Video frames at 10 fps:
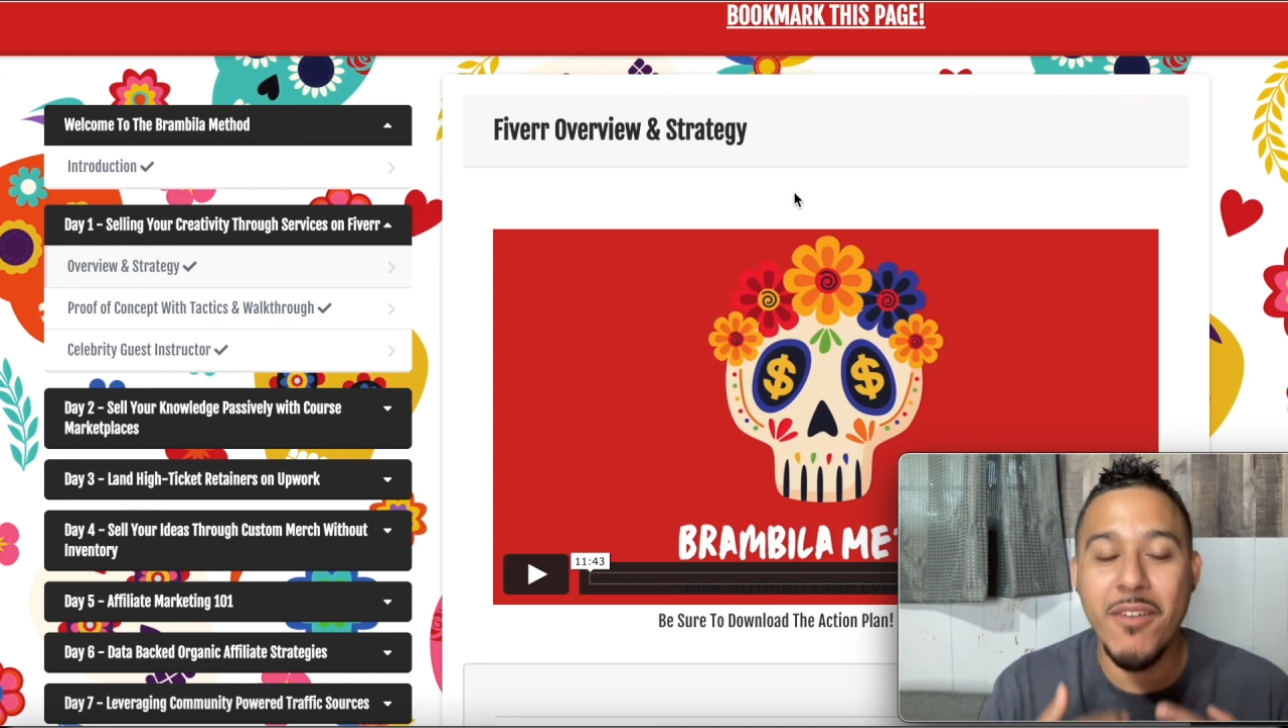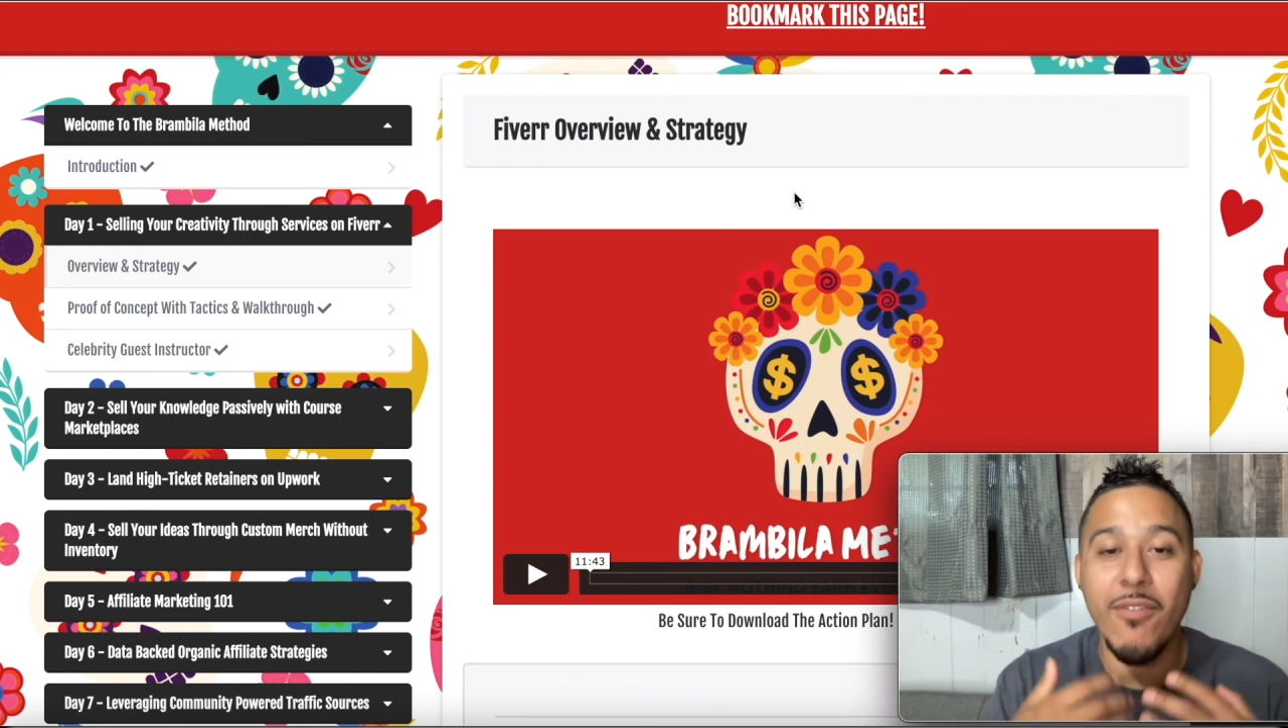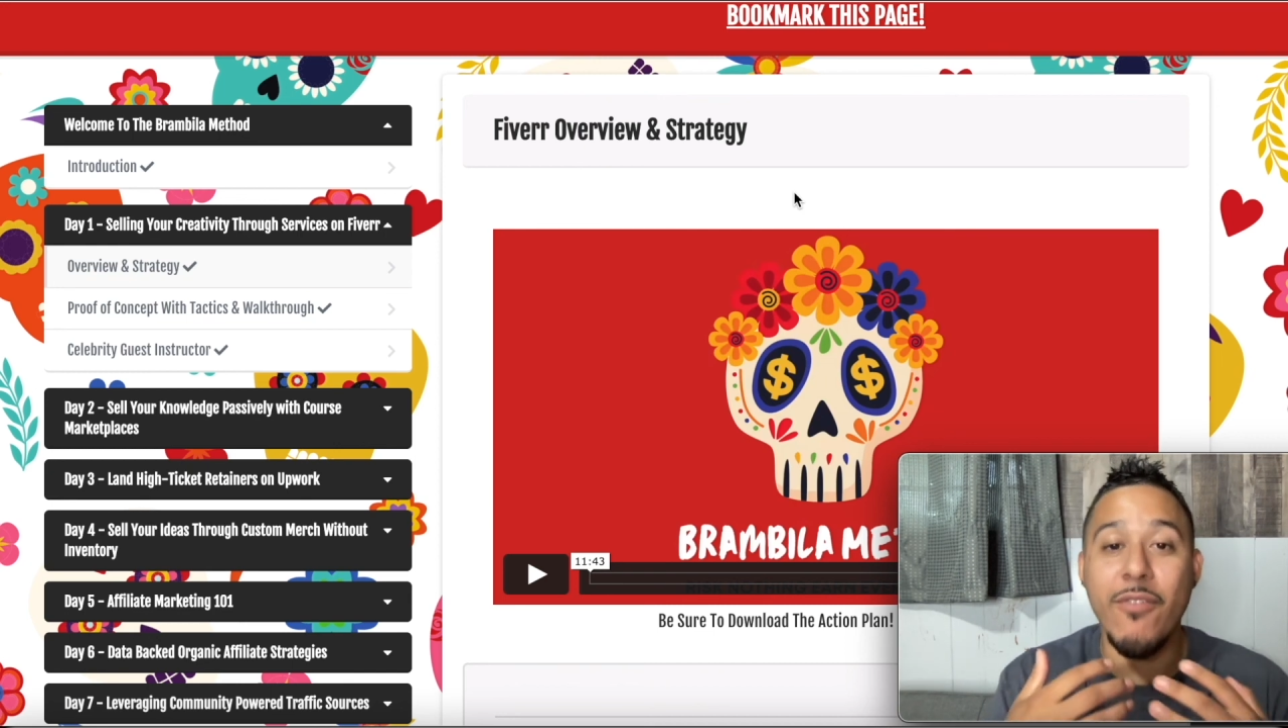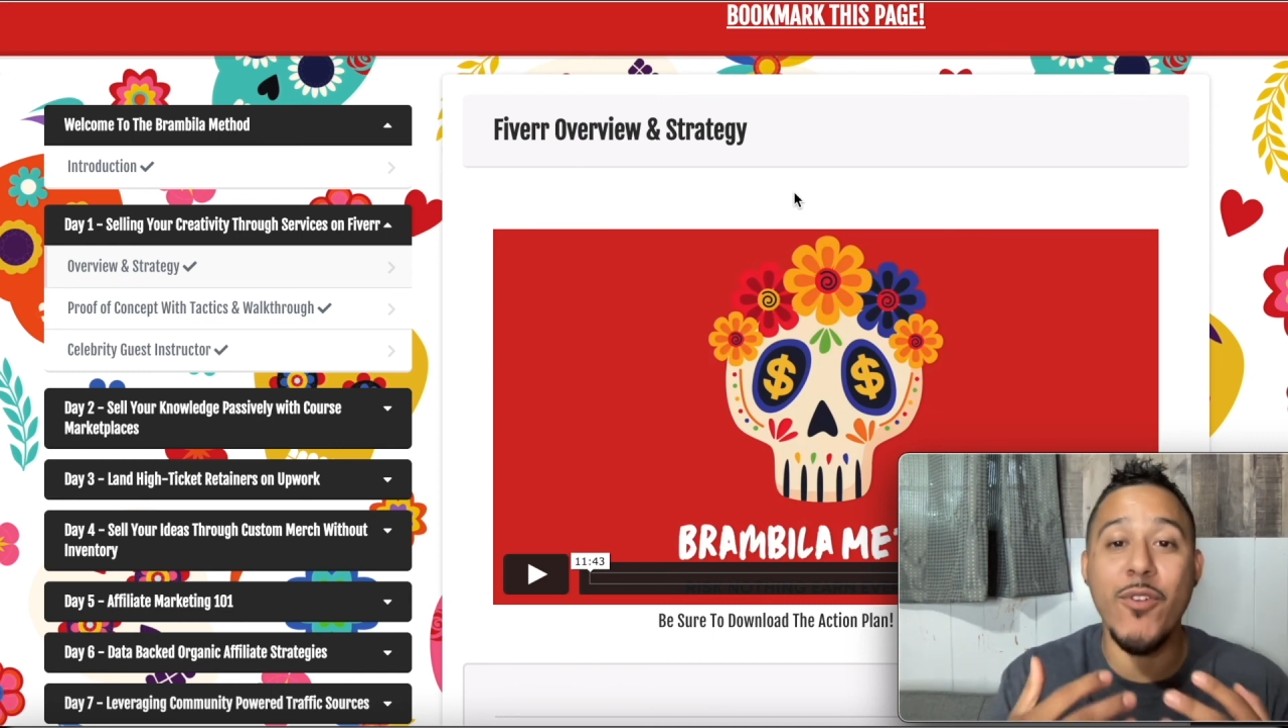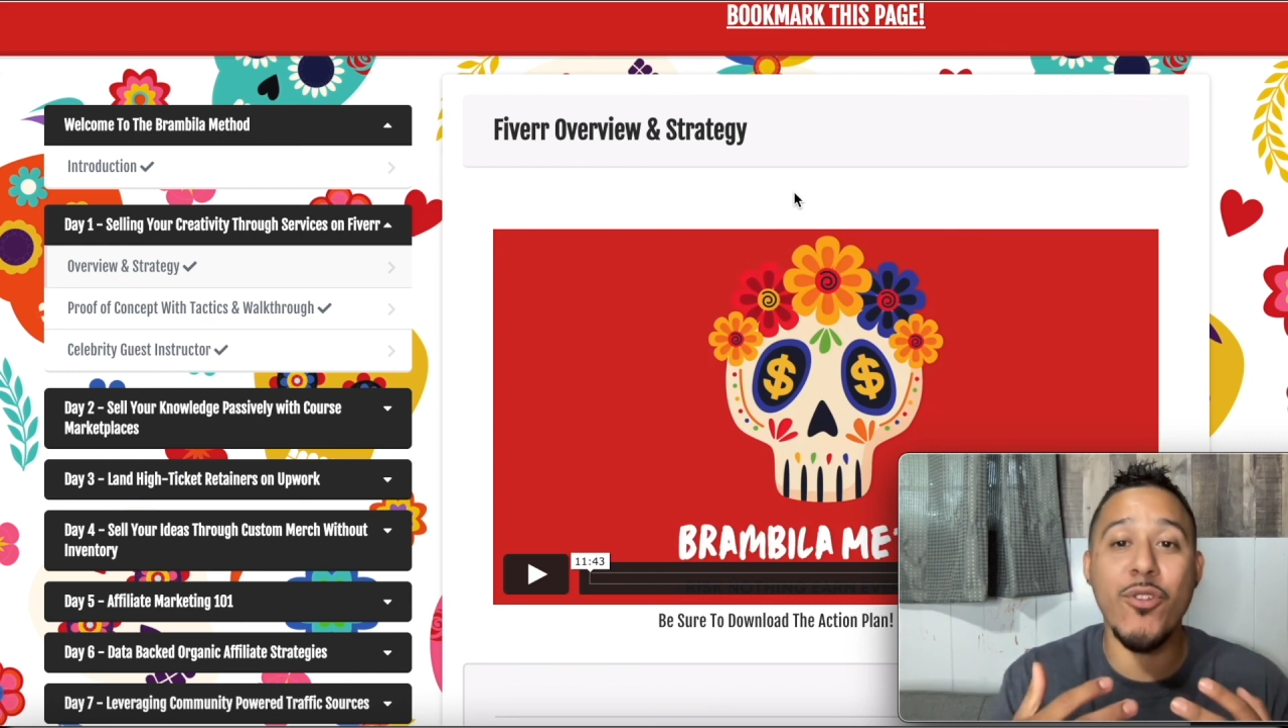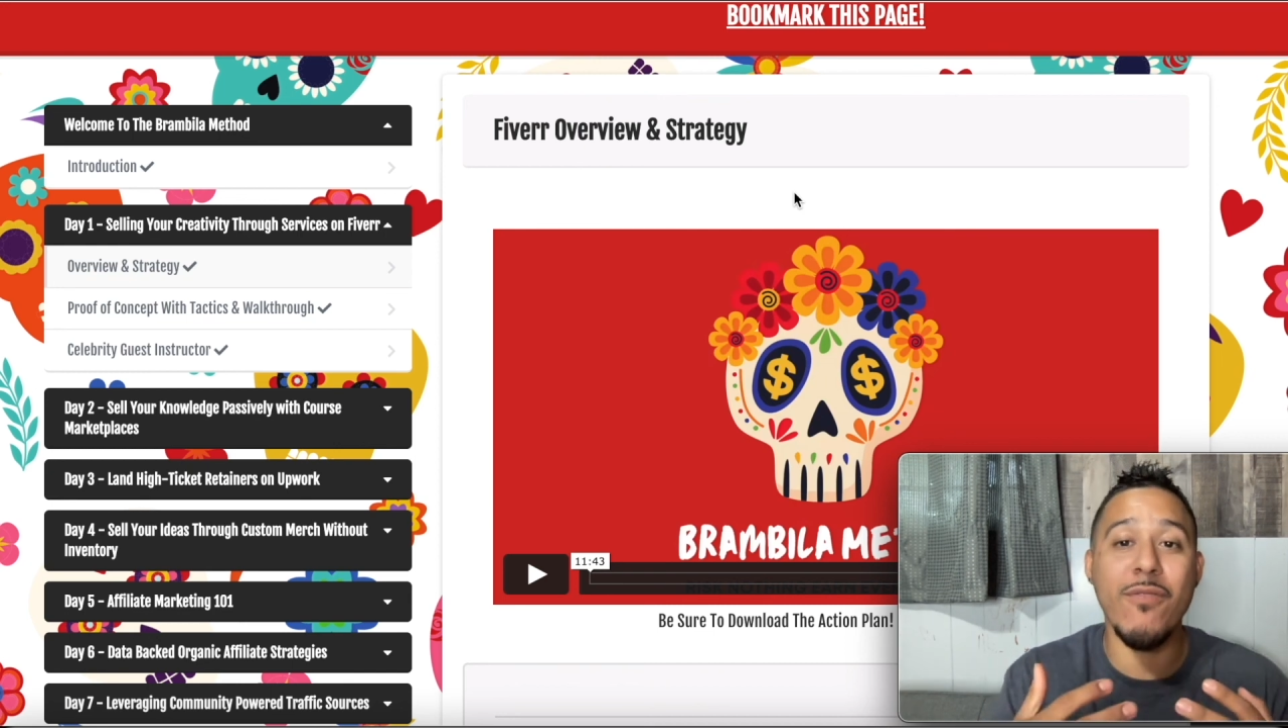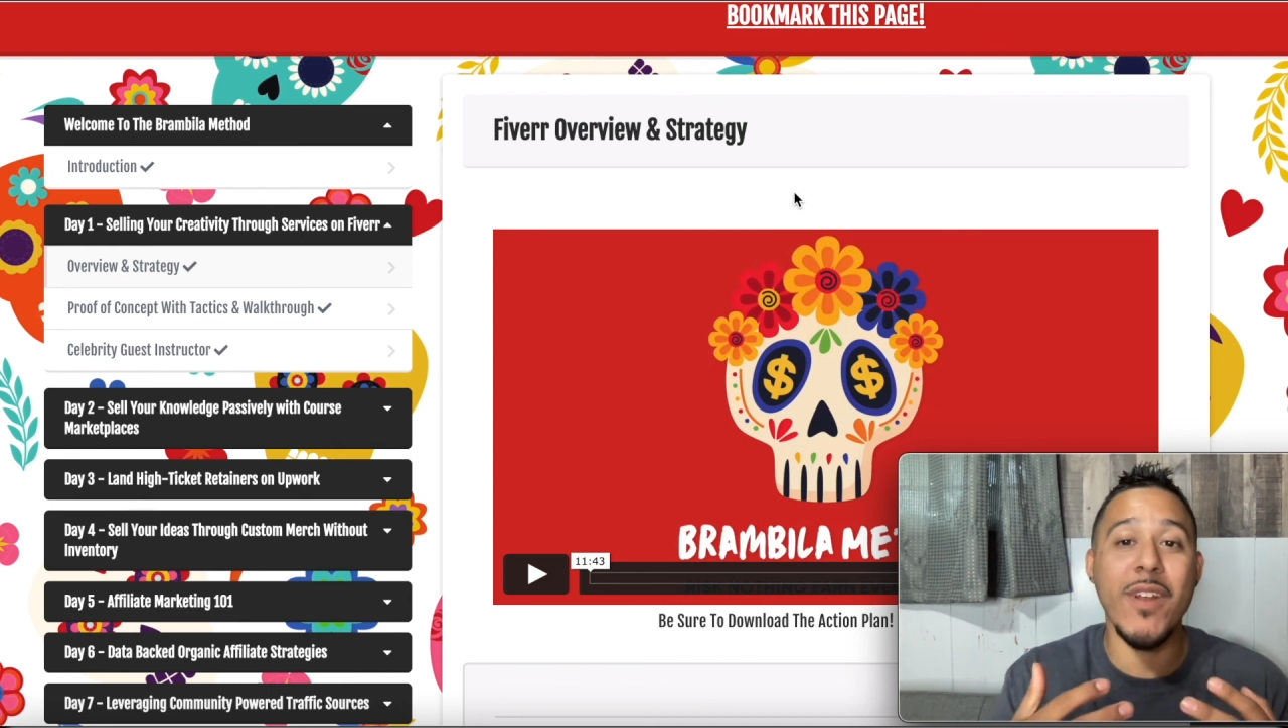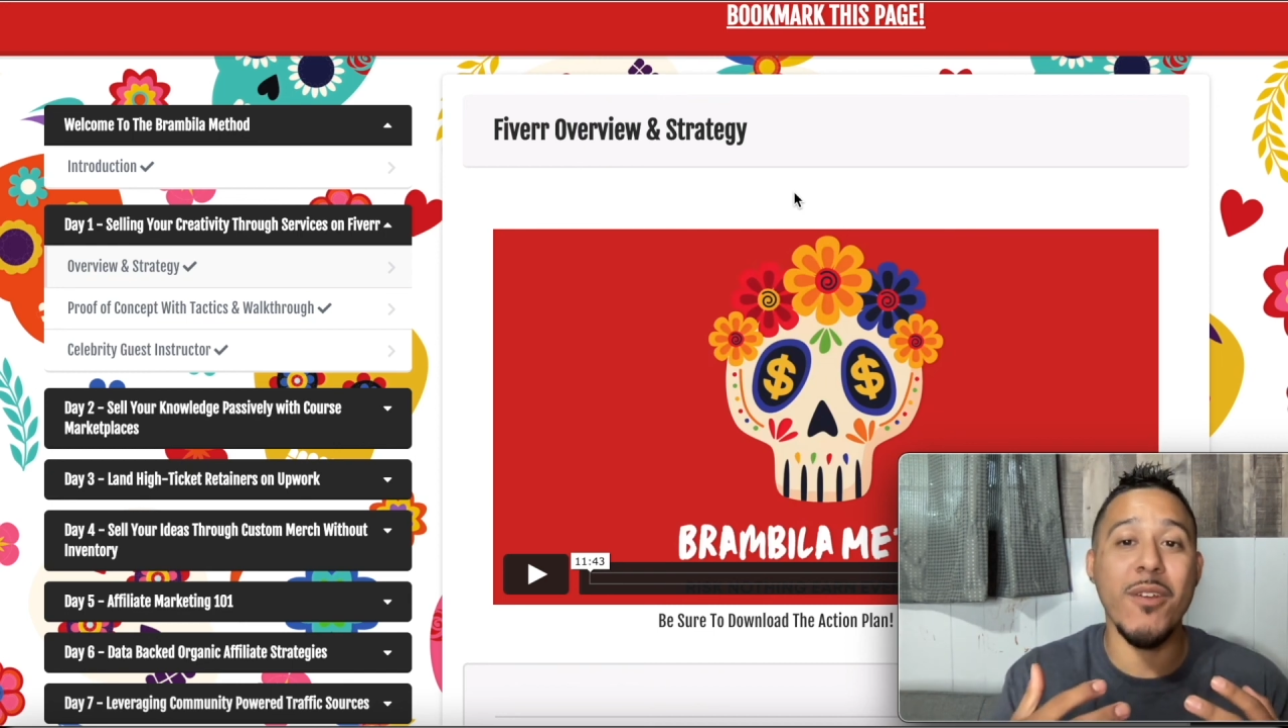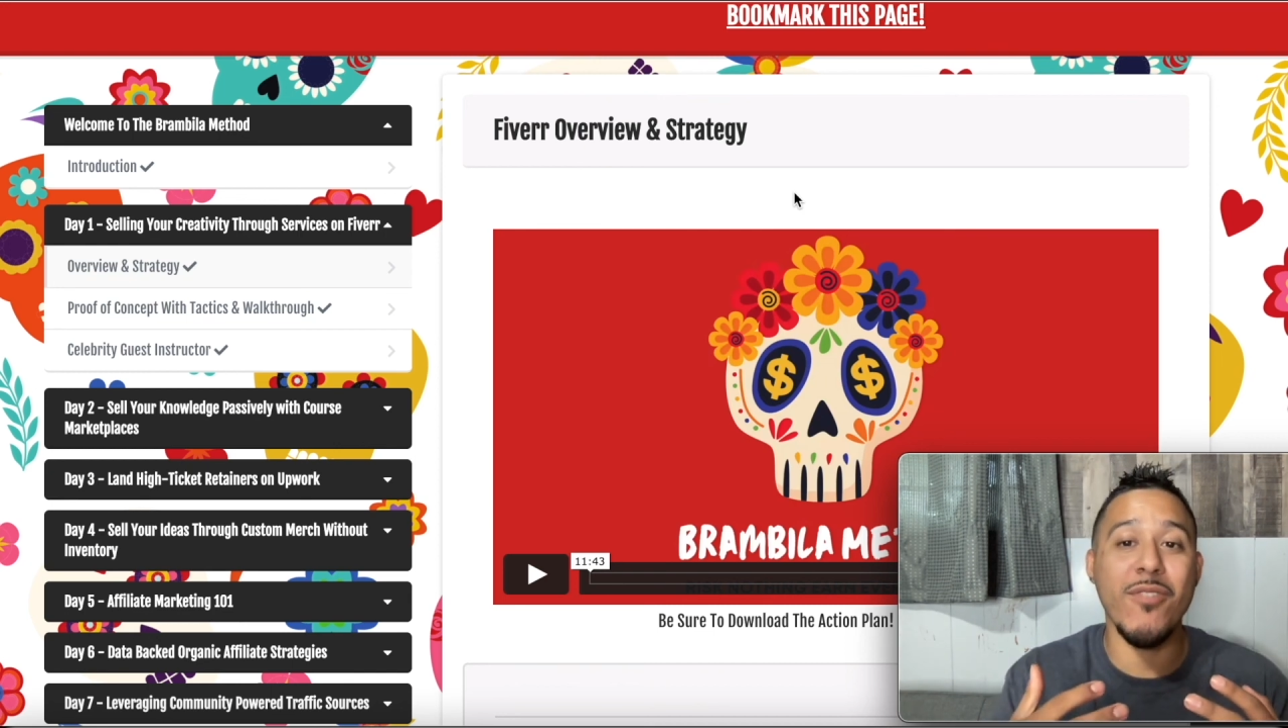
for future videos